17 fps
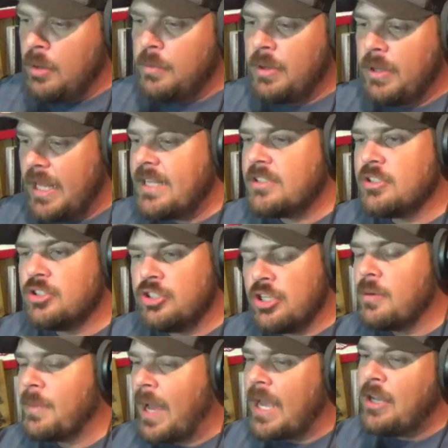But ladies and
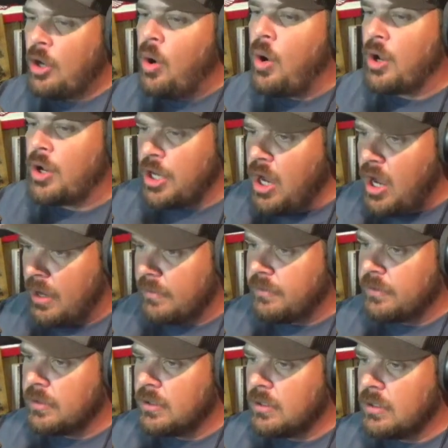gentlemen, I know
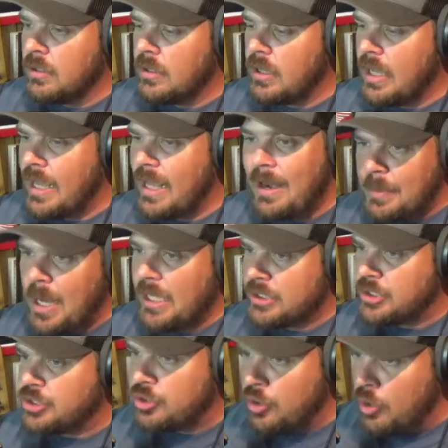enough. And I'm not
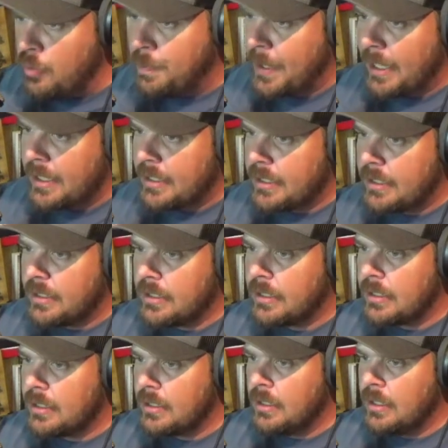stupid.
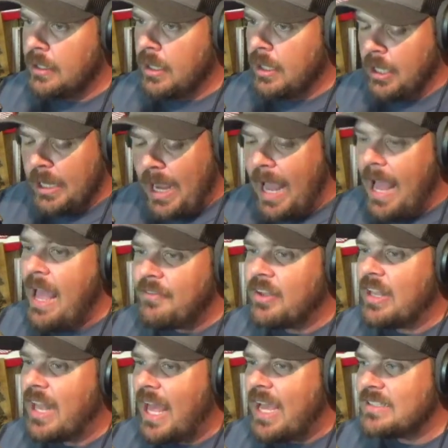Look, I have
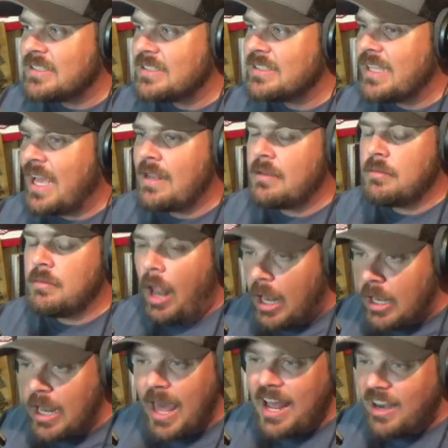a license that a
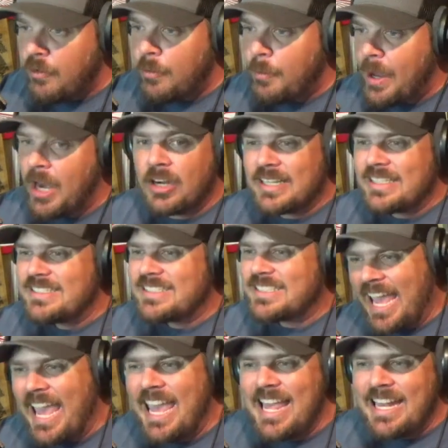lot of Americans
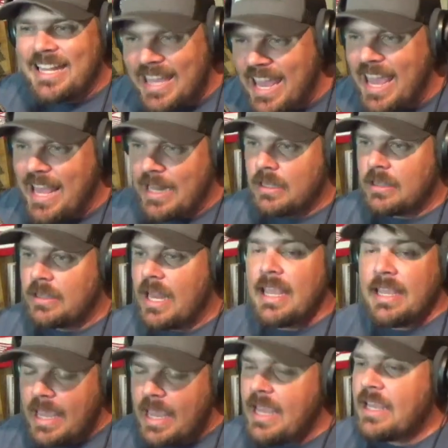can't get. They
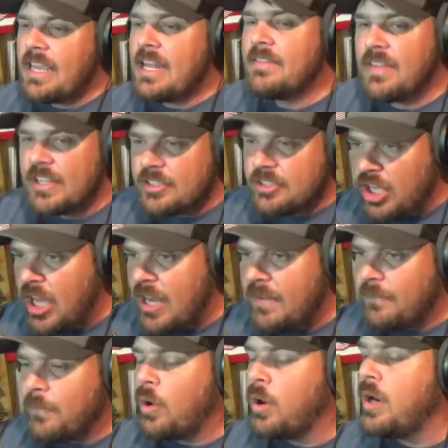can get it. They
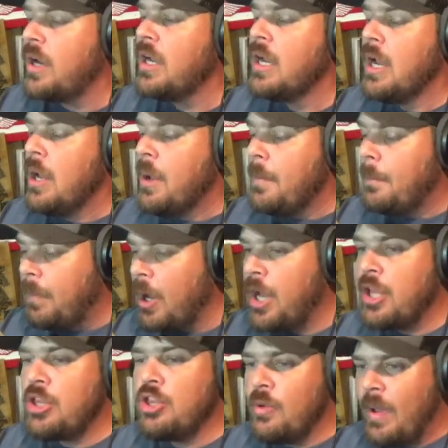study for it.
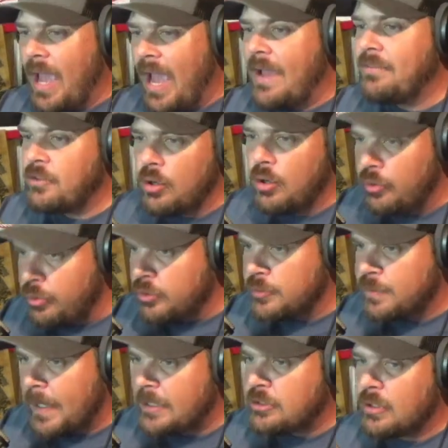But you have to go through
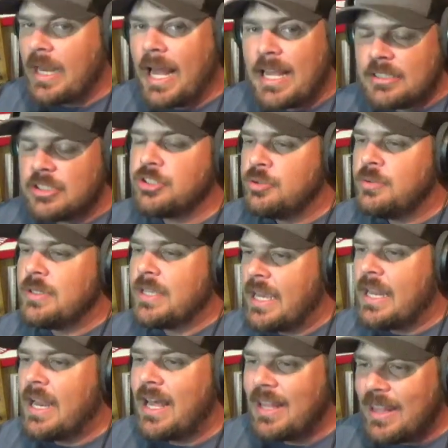special classes to
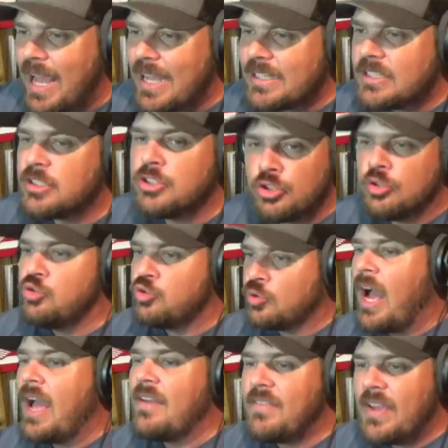get a license to
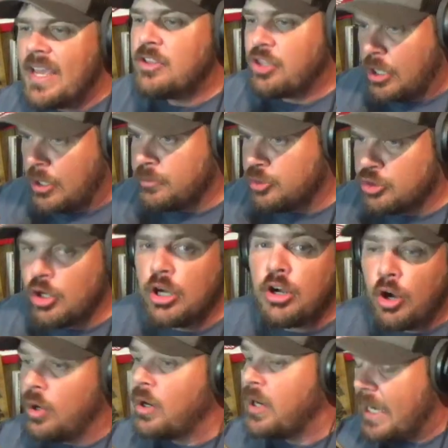drive a dump
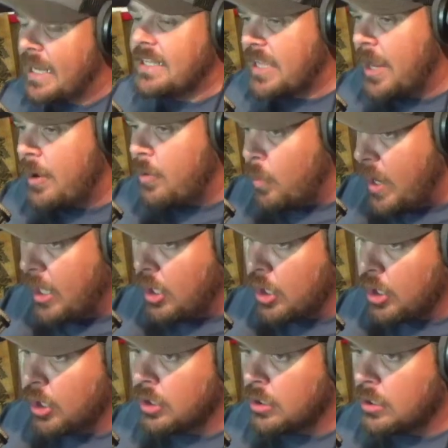truck or an 18-wheeler.